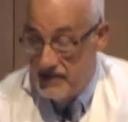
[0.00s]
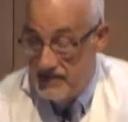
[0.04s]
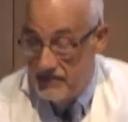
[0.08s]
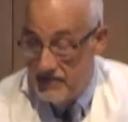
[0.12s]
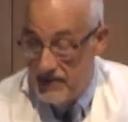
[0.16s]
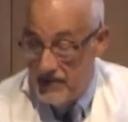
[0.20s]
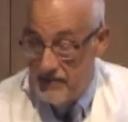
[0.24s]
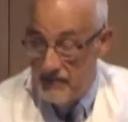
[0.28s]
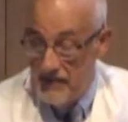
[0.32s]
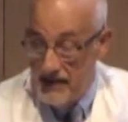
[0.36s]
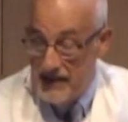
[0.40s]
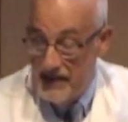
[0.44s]

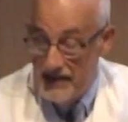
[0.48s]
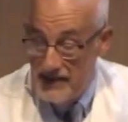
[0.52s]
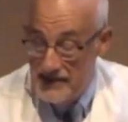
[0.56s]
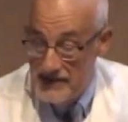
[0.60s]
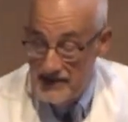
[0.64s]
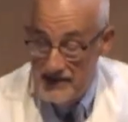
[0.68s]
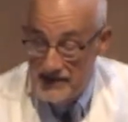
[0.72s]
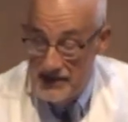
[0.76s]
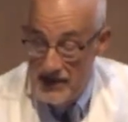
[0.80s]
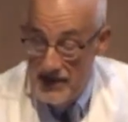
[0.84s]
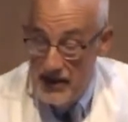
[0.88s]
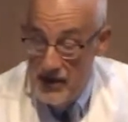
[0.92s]
but
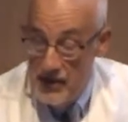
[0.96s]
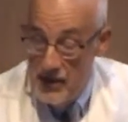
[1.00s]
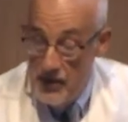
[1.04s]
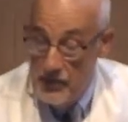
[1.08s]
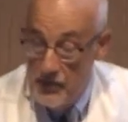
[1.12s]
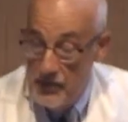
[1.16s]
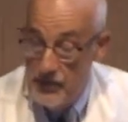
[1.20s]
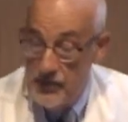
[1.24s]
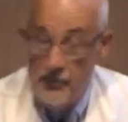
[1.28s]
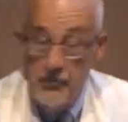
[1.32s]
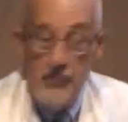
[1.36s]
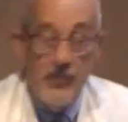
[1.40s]
because with
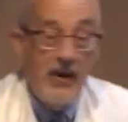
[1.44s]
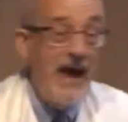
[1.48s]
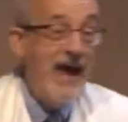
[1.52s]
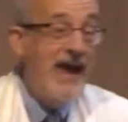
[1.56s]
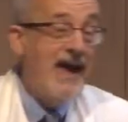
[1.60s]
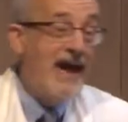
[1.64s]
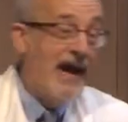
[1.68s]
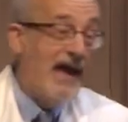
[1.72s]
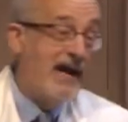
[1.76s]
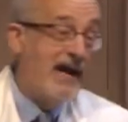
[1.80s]
the way I